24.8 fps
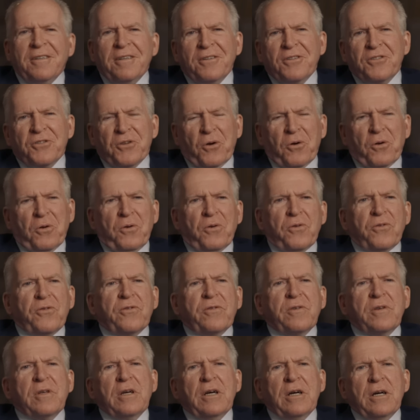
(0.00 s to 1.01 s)

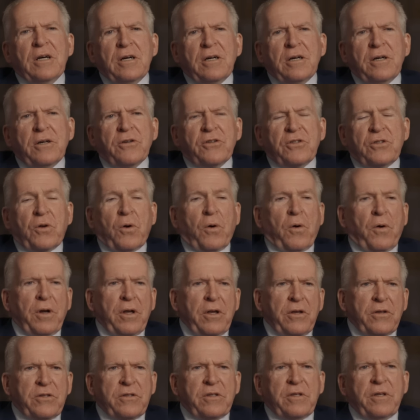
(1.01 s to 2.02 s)
circles
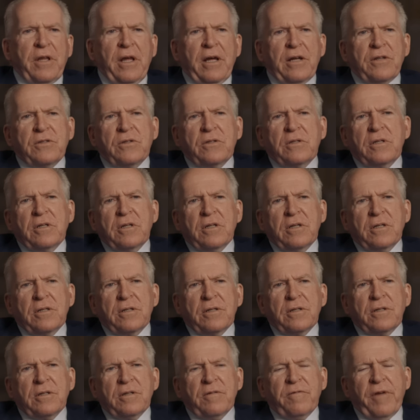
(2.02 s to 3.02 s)
stories that
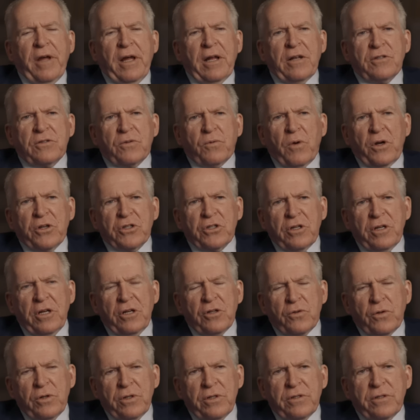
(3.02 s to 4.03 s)
advanced Russian
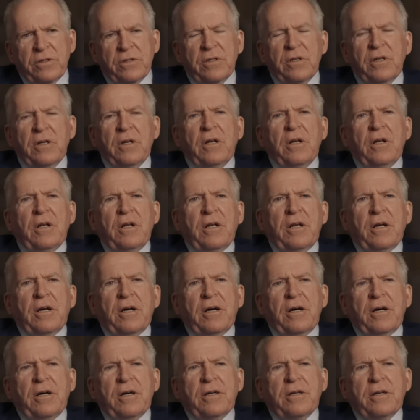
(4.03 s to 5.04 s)
interests
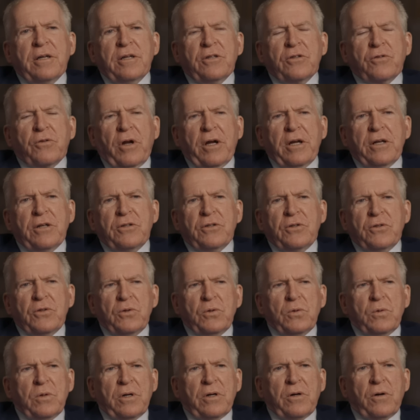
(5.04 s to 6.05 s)
and tried
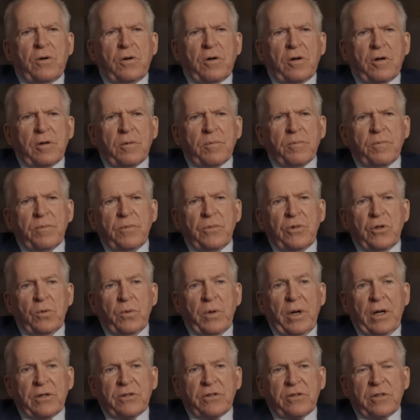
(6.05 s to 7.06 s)
to harm
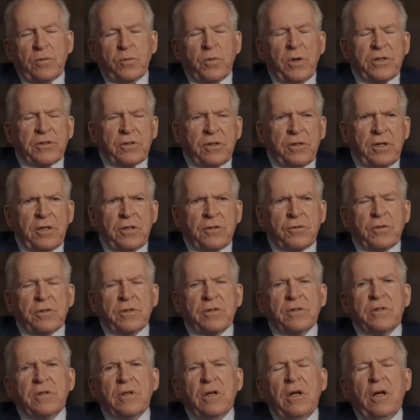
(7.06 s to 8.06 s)
U.S. and Western
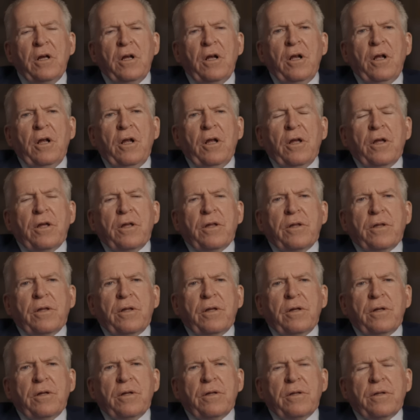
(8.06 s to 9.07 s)
interests.
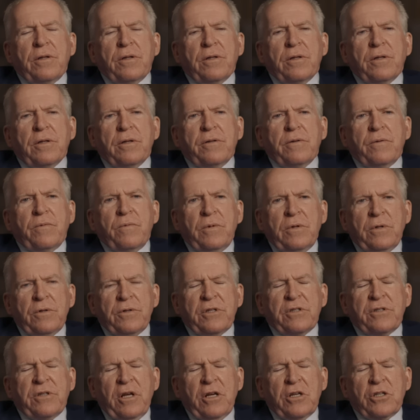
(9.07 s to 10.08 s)
The real
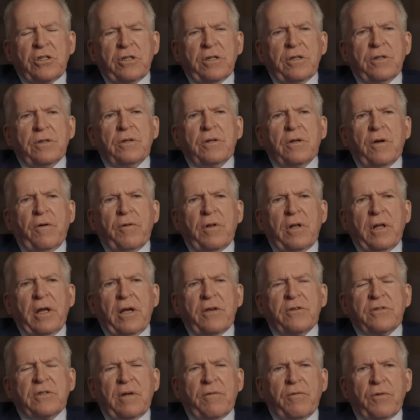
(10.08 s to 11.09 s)
distinction over the
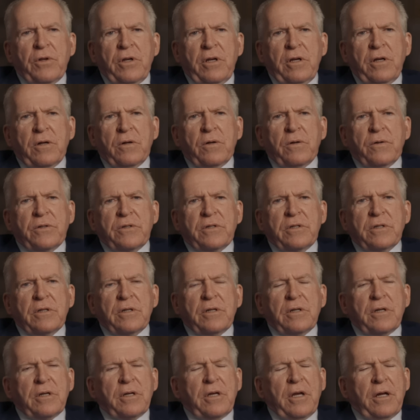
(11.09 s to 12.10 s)
last several years,
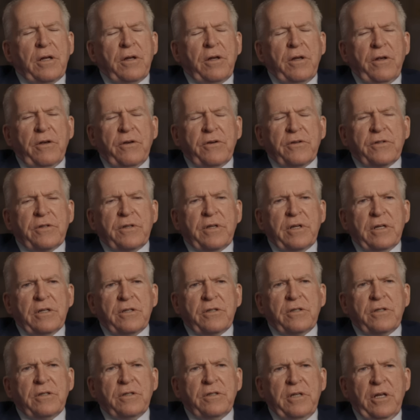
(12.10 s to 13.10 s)
again, is
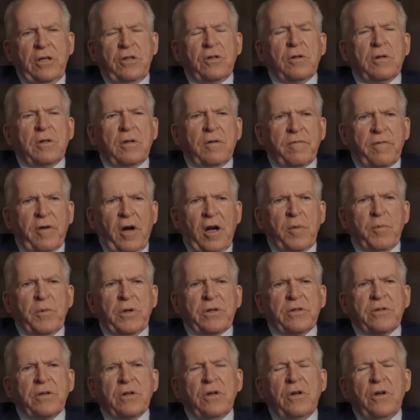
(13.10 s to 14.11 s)
this digital
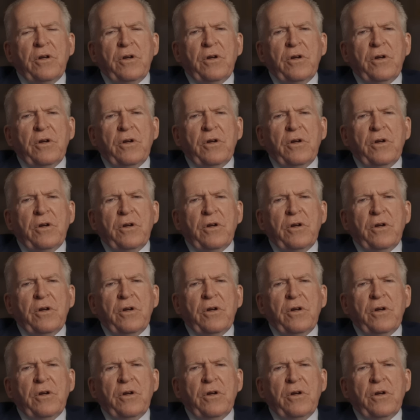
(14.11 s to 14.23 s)
environment,